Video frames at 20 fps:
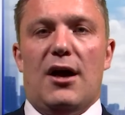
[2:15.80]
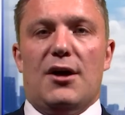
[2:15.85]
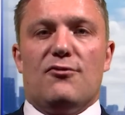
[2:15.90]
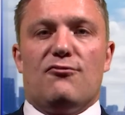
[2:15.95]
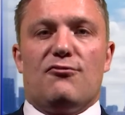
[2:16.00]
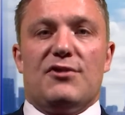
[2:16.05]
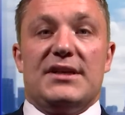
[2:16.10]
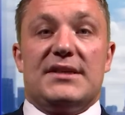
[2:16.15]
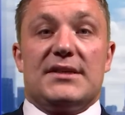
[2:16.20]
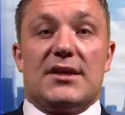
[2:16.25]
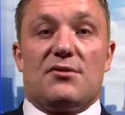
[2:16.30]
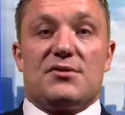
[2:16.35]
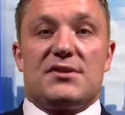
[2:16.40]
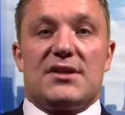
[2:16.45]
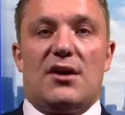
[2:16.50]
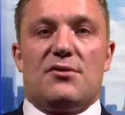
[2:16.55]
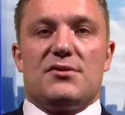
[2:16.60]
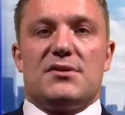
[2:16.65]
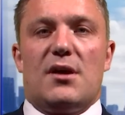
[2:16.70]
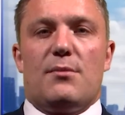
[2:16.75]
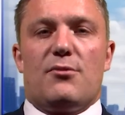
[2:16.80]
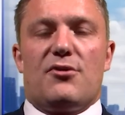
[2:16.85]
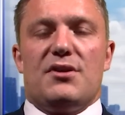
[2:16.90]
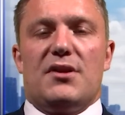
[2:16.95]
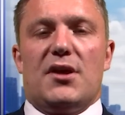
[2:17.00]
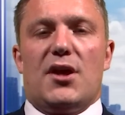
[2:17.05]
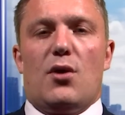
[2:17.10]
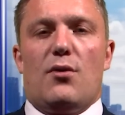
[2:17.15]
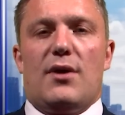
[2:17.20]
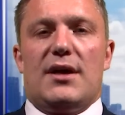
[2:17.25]
retail sales number in
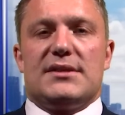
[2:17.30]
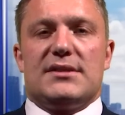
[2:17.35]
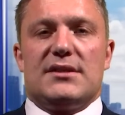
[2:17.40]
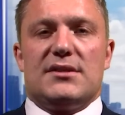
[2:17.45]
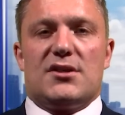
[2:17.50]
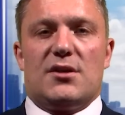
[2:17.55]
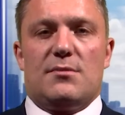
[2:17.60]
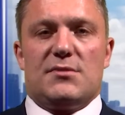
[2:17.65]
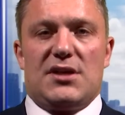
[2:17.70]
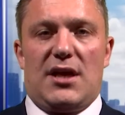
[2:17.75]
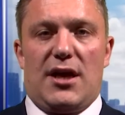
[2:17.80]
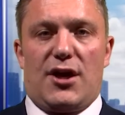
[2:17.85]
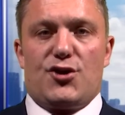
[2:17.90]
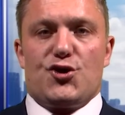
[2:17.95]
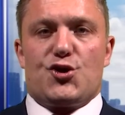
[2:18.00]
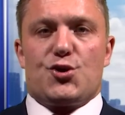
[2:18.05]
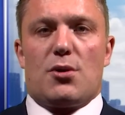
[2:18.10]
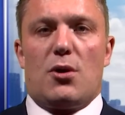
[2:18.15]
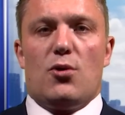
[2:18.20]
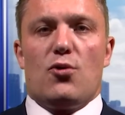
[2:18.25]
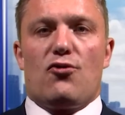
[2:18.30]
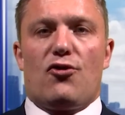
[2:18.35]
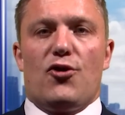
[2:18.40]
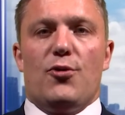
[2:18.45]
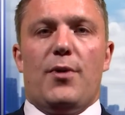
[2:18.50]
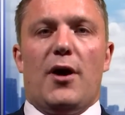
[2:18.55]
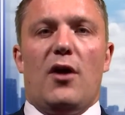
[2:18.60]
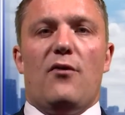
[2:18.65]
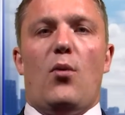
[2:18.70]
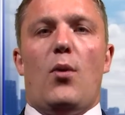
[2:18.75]
the US in terms of that control
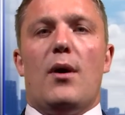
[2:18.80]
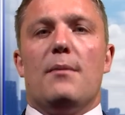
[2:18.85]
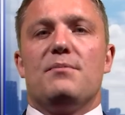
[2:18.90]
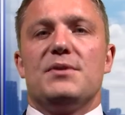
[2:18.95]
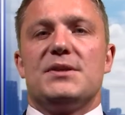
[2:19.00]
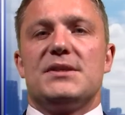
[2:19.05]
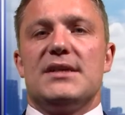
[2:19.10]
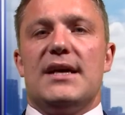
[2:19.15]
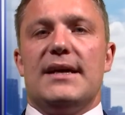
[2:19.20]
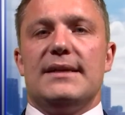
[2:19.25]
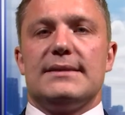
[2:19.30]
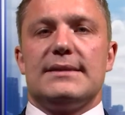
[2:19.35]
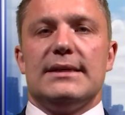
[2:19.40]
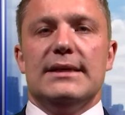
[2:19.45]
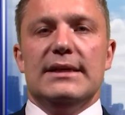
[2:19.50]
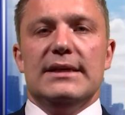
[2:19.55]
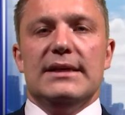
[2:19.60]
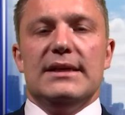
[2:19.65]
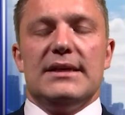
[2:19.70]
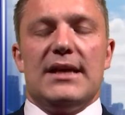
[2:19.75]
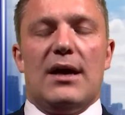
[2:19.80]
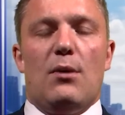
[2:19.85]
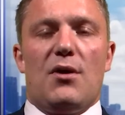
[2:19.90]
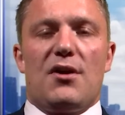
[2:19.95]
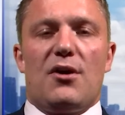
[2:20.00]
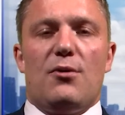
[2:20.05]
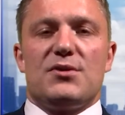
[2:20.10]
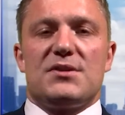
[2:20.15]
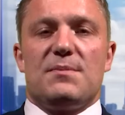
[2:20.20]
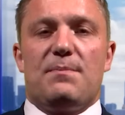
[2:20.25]
group over 1%. Now,
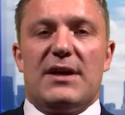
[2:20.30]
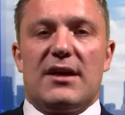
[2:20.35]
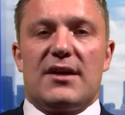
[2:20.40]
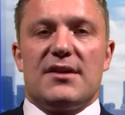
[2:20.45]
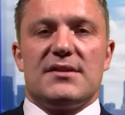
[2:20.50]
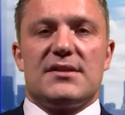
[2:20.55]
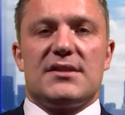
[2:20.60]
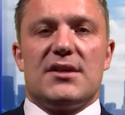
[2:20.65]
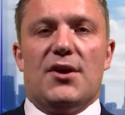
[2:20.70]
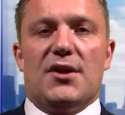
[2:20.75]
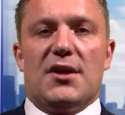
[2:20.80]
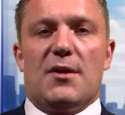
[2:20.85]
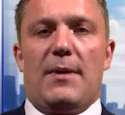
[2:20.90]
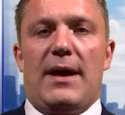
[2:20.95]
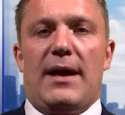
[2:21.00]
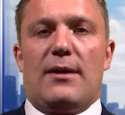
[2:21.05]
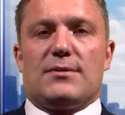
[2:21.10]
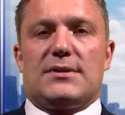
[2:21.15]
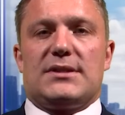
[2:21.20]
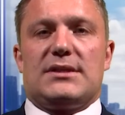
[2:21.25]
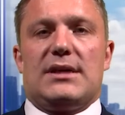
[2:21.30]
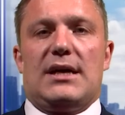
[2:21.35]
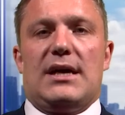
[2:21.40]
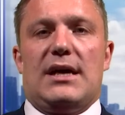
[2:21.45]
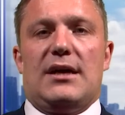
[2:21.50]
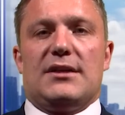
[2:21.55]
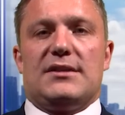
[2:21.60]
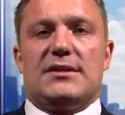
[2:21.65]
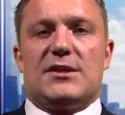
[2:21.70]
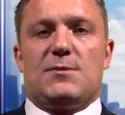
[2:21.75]
what I was a bit concerned about,
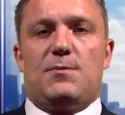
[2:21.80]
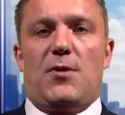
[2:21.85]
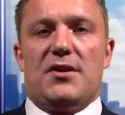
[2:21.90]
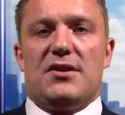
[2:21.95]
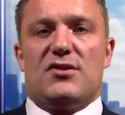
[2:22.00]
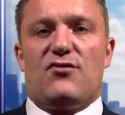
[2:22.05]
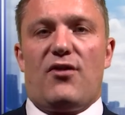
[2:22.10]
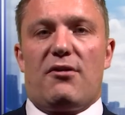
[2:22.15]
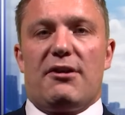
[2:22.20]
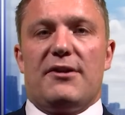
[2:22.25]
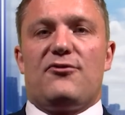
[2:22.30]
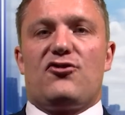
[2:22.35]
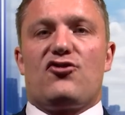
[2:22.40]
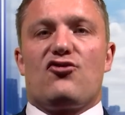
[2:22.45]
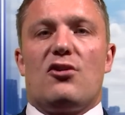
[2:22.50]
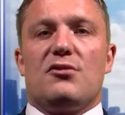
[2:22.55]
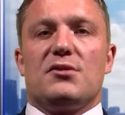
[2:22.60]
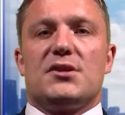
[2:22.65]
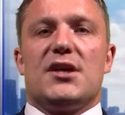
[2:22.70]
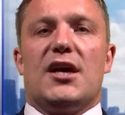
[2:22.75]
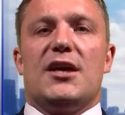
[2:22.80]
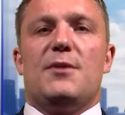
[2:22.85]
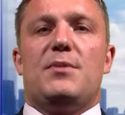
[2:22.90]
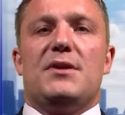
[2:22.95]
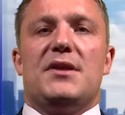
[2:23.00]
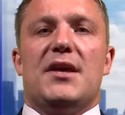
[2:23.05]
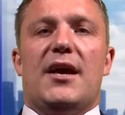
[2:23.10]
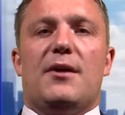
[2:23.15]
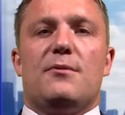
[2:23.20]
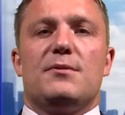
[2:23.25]
despite this very strong tape
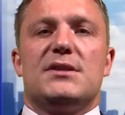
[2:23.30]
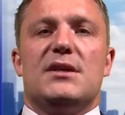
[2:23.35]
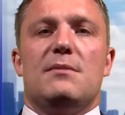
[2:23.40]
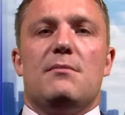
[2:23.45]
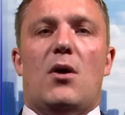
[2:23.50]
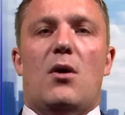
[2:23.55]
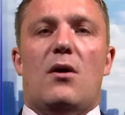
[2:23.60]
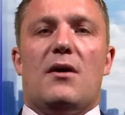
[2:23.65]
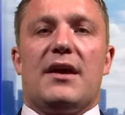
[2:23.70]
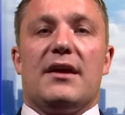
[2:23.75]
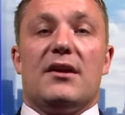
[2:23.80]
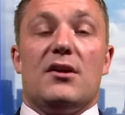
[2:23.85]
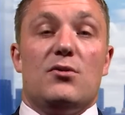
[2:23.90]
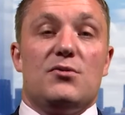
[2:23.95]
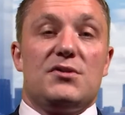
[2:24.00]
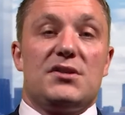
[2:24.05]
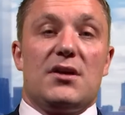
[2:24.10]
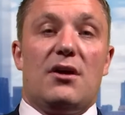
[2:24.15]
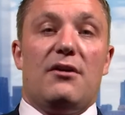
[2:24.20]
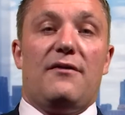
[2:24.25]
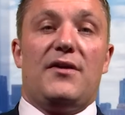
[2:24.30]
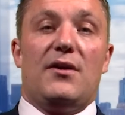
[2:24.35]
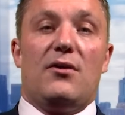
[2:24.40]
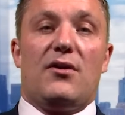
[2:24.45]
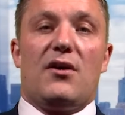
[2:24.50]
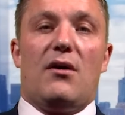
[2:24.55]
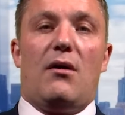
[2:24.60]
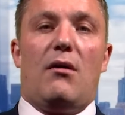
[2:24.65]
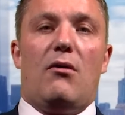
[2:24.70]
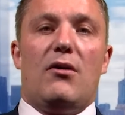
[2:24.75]
in the equity market, and also if you
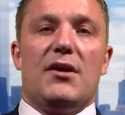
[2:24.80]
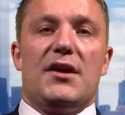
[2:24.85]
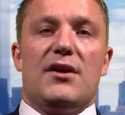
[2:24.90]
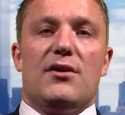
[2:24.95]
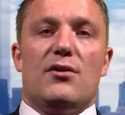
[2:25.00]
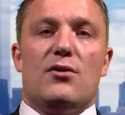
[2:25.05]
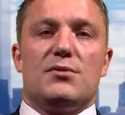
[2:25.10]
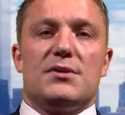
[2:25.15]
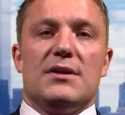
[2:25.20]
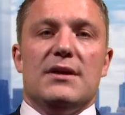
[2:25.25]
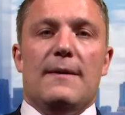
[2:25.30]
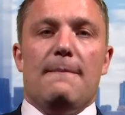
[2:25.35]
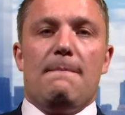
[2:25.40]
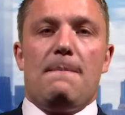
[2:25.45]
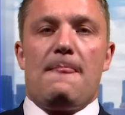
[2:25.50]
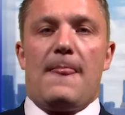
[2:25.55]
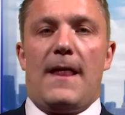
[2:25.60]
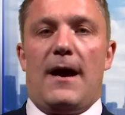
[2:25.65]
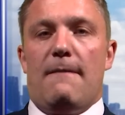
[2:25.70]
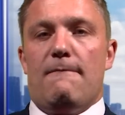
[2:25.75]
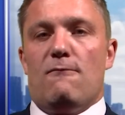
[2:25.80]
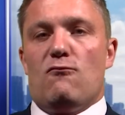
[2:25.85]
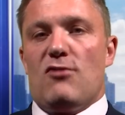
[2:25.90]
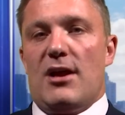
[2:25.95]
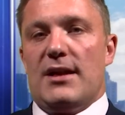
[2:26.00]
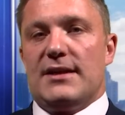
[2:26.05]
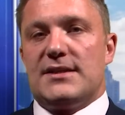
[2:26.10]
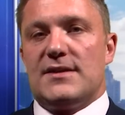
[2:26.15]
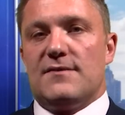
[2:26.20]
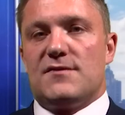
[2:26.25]
look at high yield
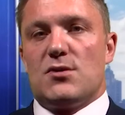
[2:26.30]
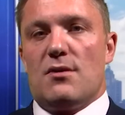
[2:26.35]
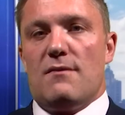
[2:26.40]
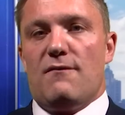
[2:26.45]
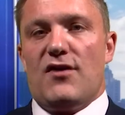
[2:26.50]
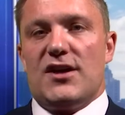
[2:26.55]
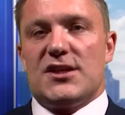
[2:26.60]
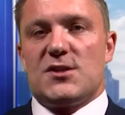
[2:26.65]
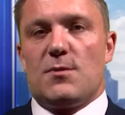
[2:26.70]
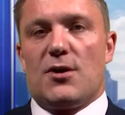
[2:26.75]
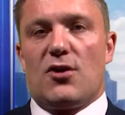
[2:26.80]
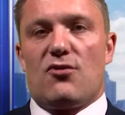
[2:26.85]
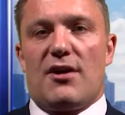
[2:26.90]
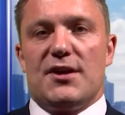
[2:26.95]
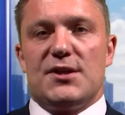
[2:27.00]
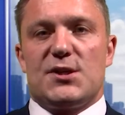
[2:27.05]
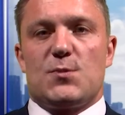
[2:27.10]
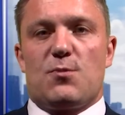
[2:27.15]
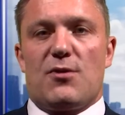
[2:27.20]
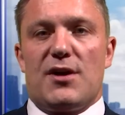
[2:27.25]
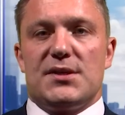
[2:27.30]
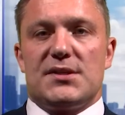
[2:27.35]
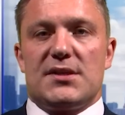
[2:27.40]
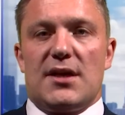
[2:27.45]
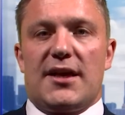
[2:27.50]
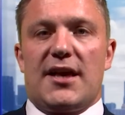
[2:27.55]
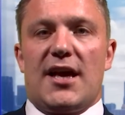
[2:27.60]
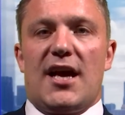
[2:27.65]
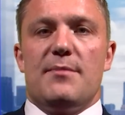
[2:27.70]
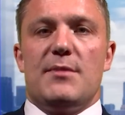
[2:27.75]
relative to investment grade spreads,
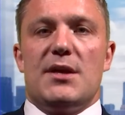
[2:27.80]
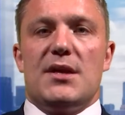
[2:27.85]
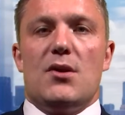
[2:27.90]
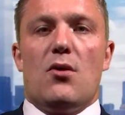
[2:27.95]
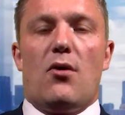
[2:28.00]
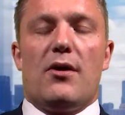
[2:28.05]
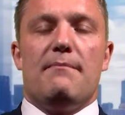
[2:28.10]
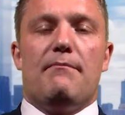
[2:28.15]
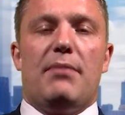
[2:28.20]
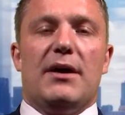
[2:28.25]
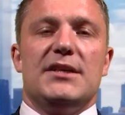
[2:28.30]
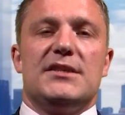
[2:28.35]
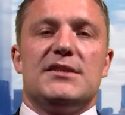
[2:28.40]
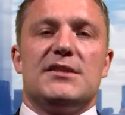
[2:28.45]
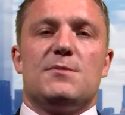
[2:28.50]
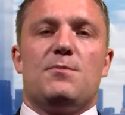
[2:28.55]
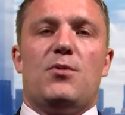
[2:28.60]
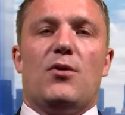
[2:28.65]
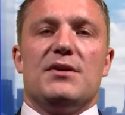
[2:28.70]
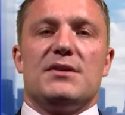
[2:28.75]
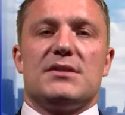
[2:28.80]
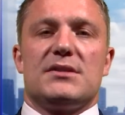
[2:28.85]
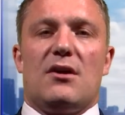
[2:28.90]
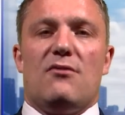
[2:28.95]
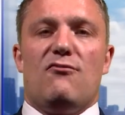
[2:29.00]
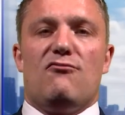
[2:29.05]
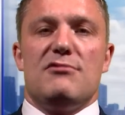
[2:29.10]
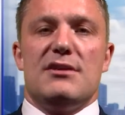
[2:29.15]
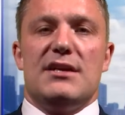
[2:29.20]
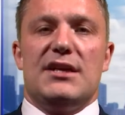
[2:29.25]
they came in 9 basis points, so
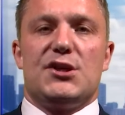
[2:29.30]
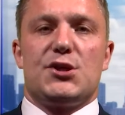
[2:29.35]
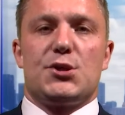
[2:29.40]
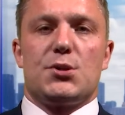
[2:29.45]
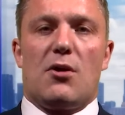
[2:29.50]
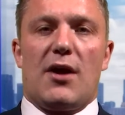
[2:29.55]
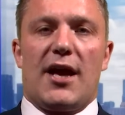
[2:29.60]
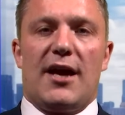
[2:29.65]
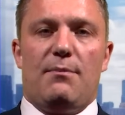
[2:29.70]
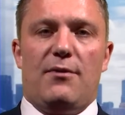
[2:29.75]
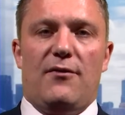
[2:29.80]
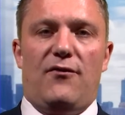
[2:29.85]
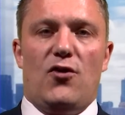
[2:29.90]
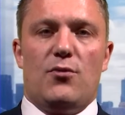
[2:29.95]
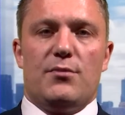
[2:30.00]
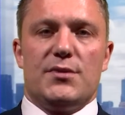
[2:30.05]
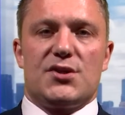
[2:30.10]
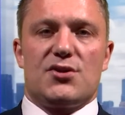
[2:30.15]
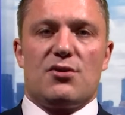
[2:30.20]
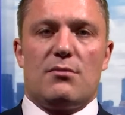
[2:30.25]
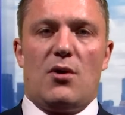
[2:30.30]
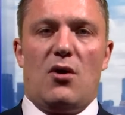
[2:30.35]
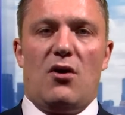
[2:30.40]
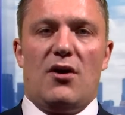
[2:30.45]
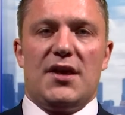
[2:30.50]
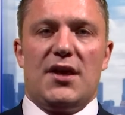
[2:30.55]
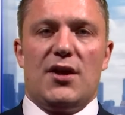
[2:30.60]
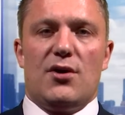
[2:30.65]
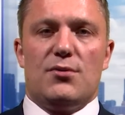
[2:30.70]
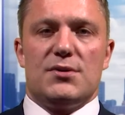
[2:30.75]
really strong outperformance from
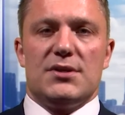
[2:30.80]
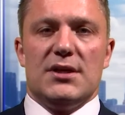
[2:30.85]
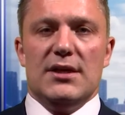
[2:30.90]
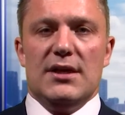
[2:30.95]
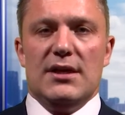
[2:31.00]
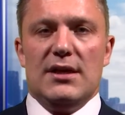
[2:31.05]
high yield